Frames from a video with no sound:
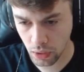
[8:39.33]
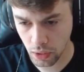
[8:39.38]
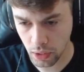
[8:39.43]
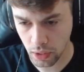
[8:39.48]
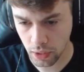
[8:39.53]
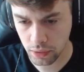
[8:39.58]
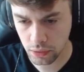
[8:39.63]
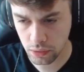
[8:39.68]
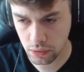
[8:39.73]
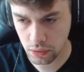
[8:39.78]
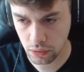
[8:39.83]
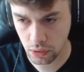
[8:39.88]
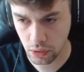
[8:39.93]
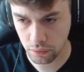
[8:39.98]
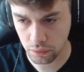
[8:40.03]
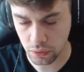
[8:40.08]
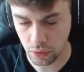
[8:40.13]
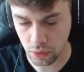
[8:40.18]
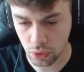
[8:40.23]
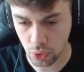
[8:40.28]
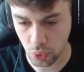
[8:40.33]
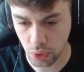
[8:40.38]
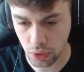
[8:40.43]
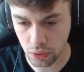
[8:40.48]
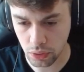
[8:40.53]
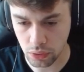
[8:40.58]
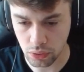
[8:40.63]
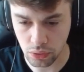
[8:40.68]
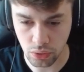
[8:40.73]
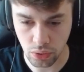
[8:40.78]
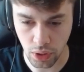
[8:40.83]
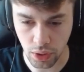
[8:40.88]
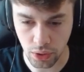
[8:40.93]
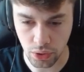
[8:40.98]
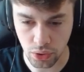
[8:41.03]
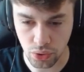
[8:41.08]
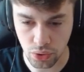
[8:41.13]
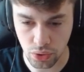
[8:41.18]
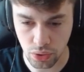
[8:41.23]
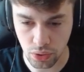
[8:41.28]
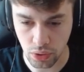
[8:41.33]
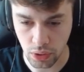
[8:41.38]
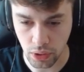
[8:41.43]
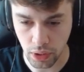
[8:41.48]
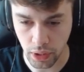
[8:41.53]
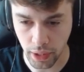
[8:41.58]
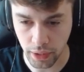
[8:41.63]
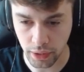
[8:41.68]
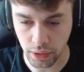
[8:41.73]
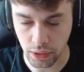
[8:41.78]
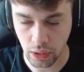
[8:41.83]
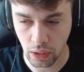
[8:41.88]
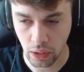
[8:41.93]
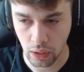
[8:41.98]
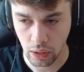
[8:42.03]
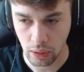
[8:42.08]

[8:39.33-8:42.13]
And after queen h8,